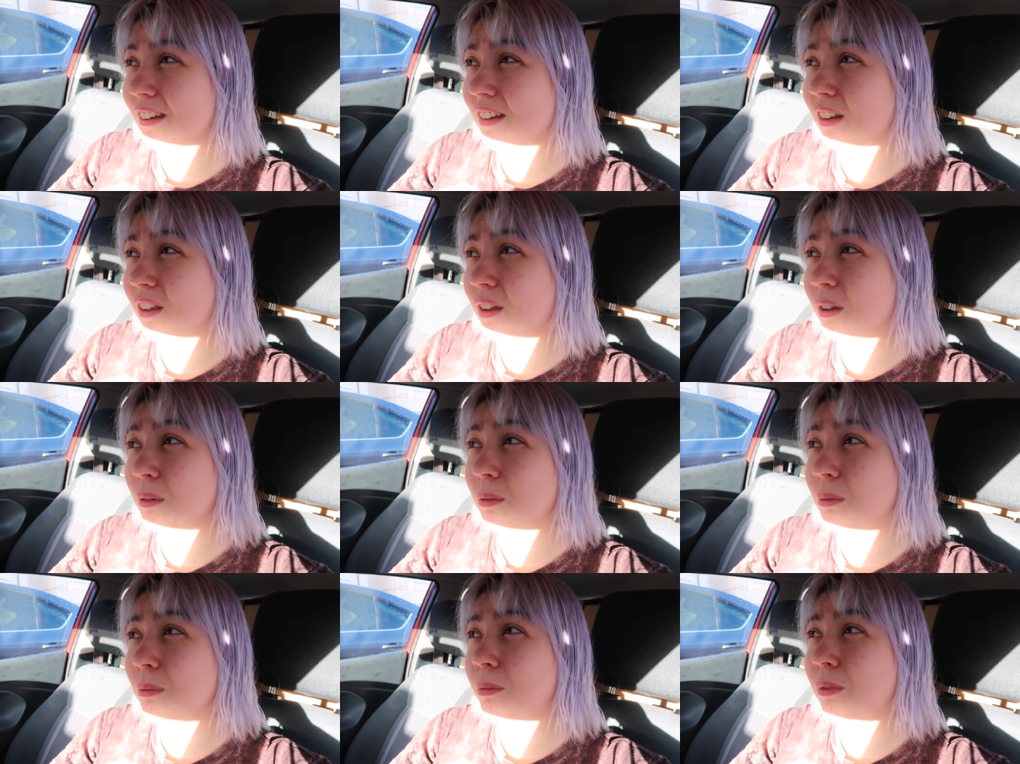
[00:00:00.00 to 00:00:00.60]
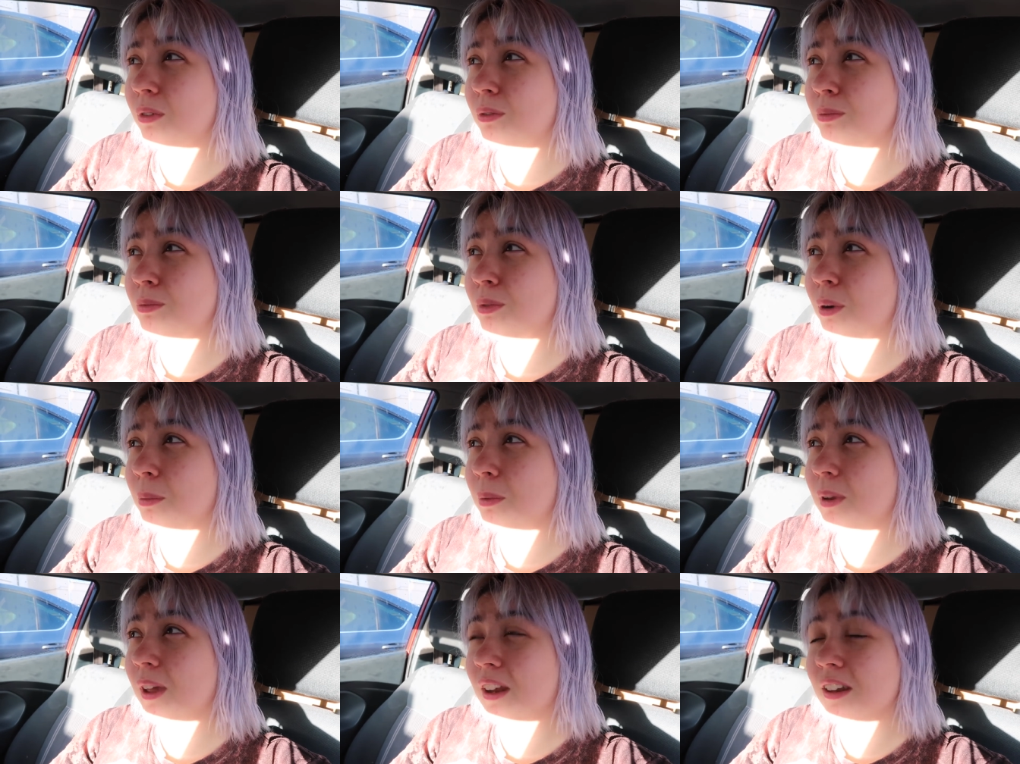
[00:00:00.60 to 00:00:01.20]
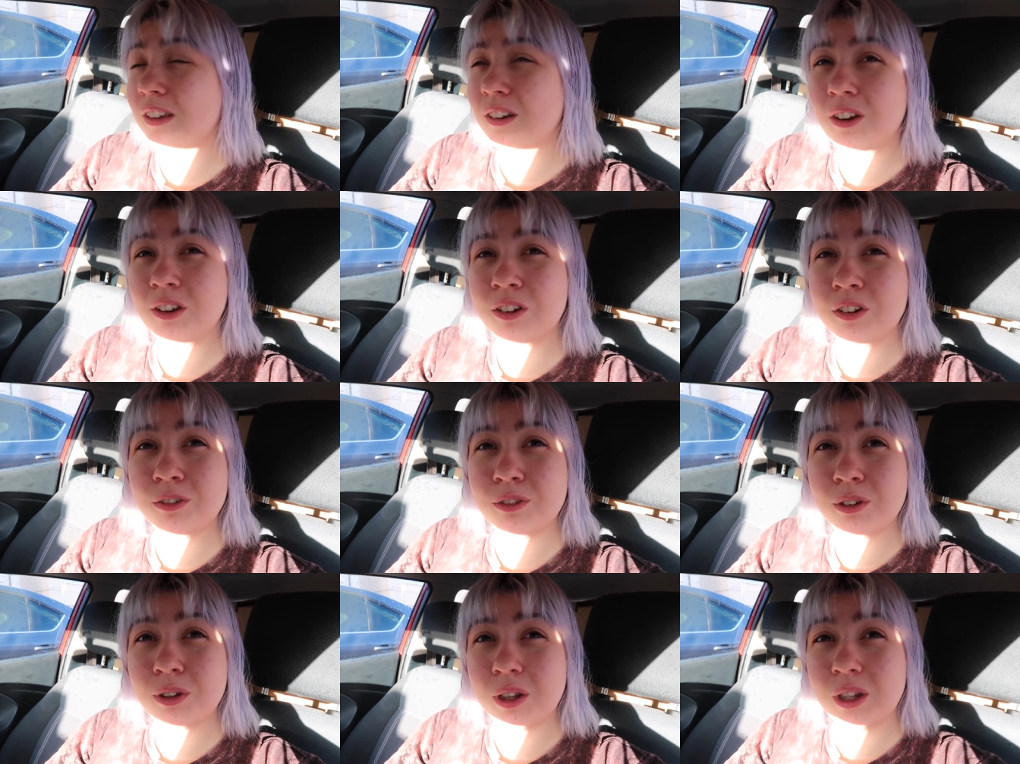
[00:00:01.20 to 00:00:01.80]
like we've probably only got
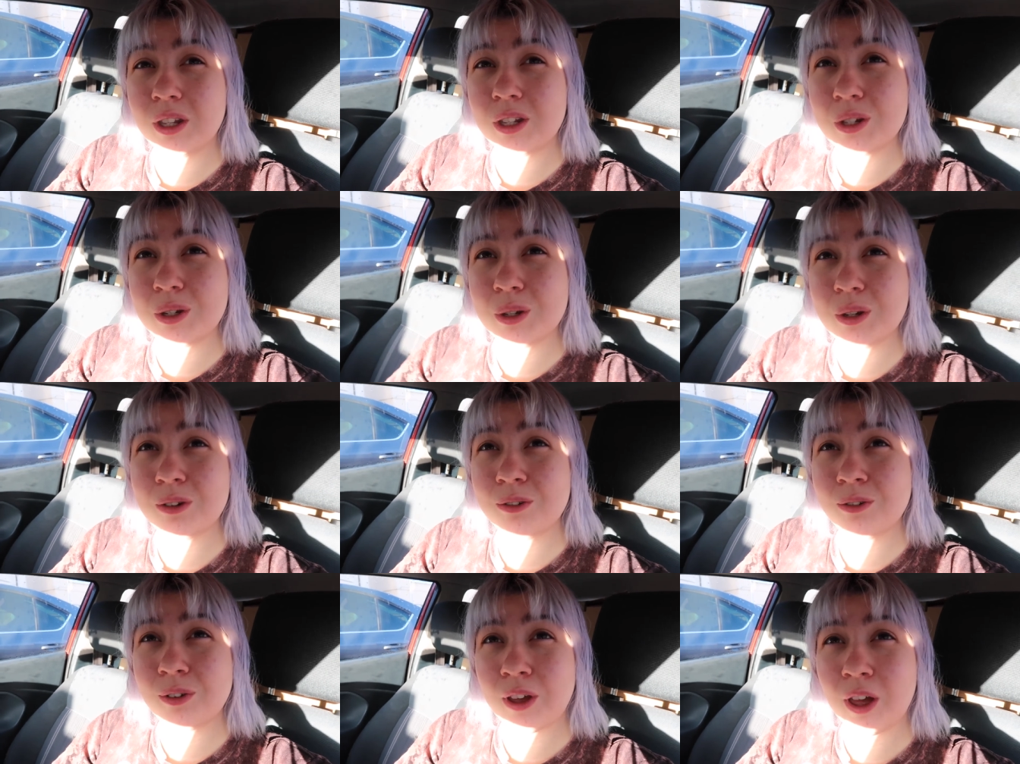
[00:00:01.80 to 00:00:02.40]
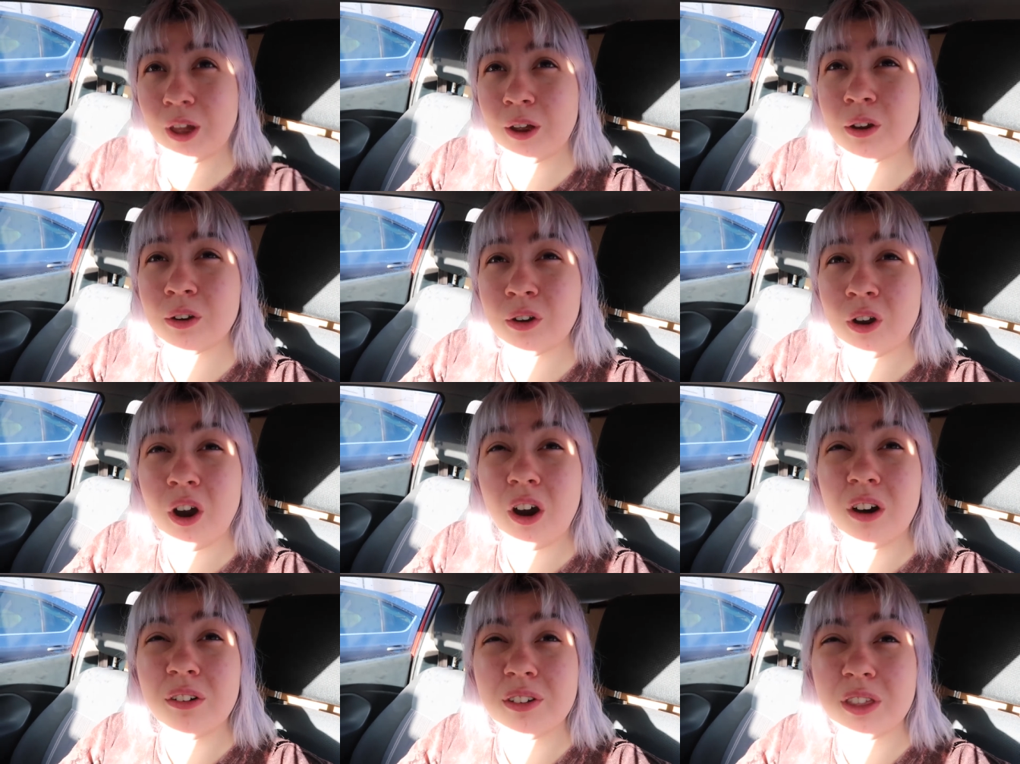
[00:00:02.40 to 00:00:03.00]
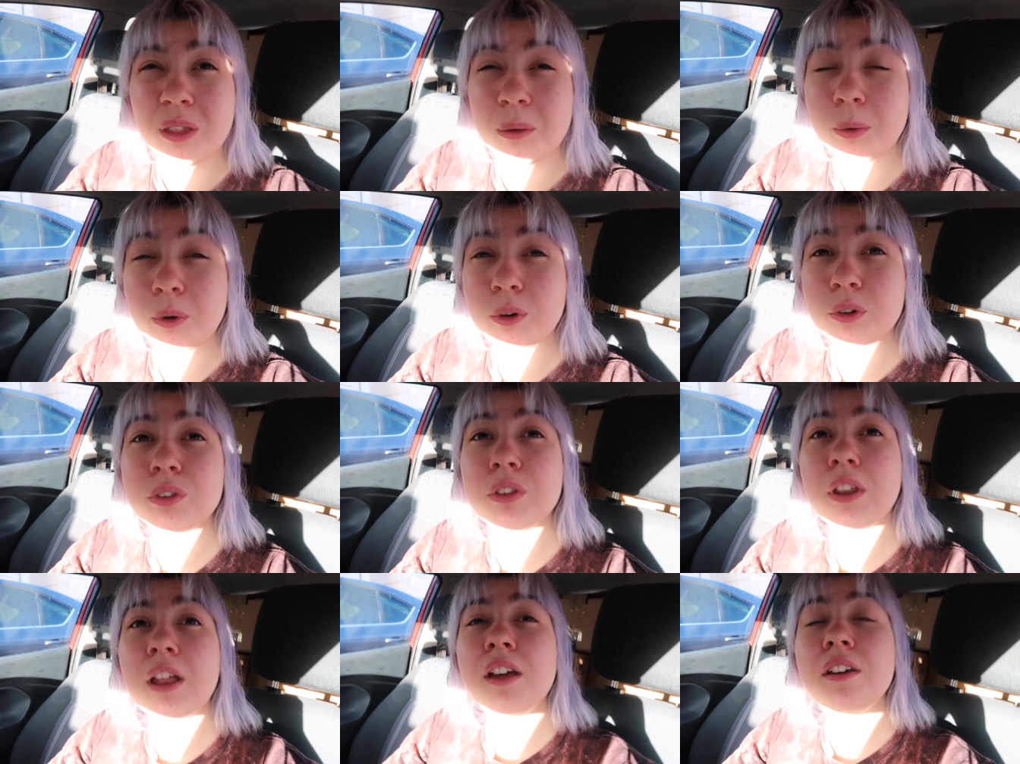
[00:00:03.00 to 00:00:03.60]
enough to do another coat on half of the
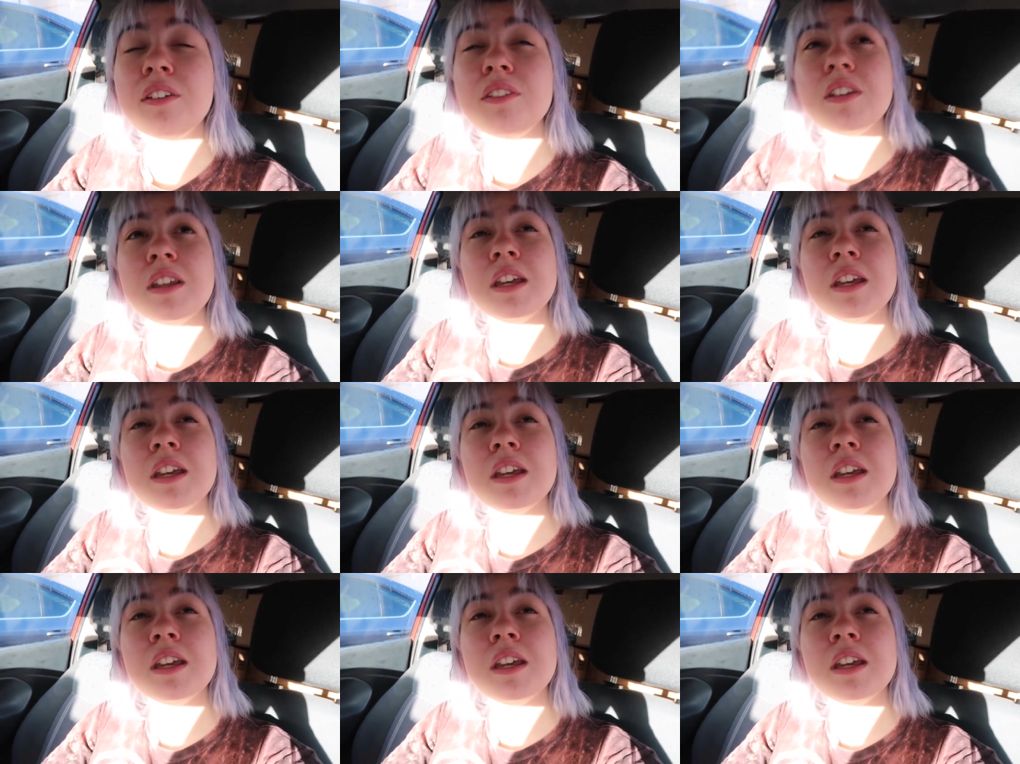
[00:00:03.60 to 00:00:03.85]
walls there